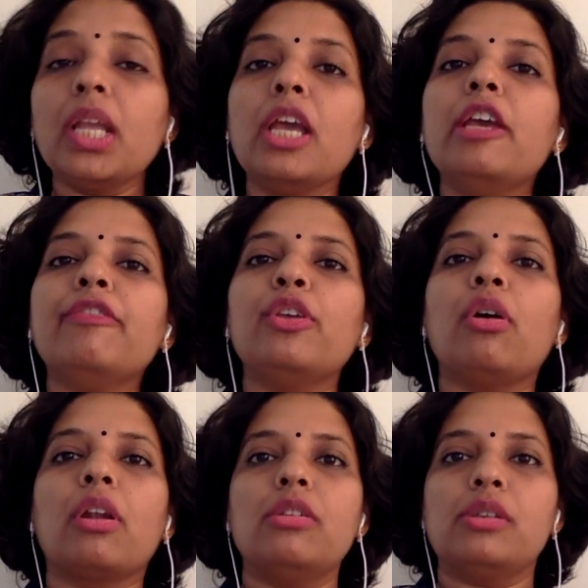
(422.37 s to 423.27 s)
If you
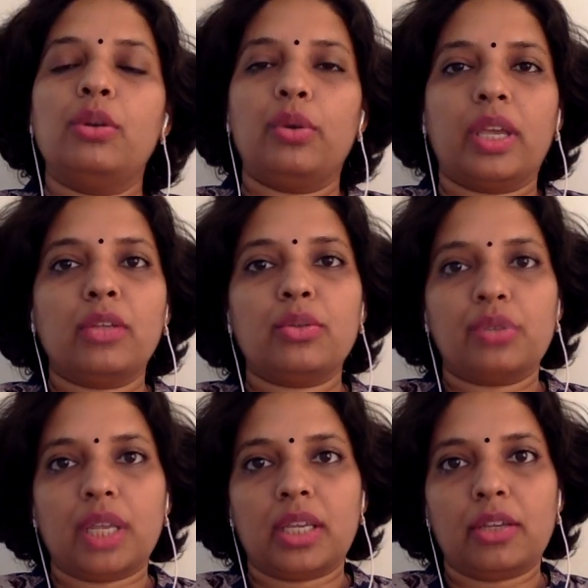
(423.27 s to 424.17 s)
are also looking to
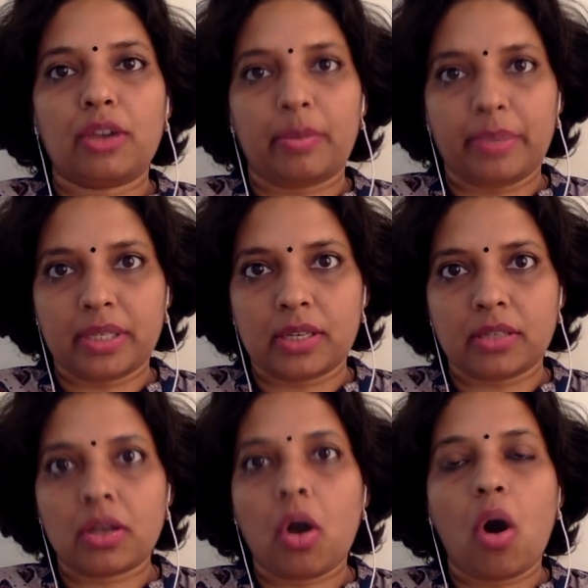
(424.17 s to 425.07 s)
taking your
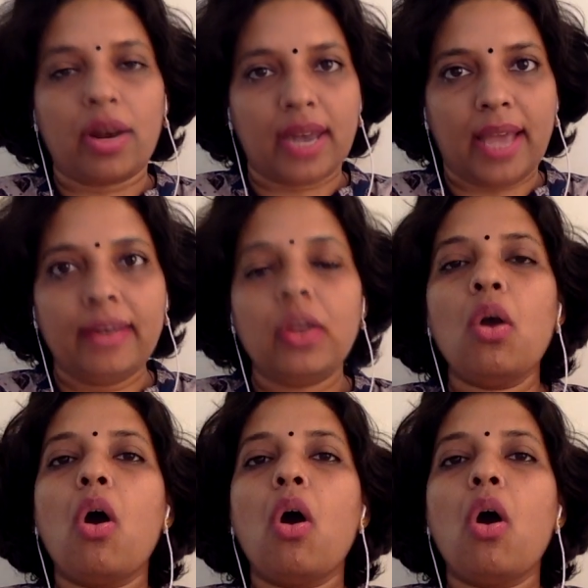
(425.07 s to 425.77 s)
business online,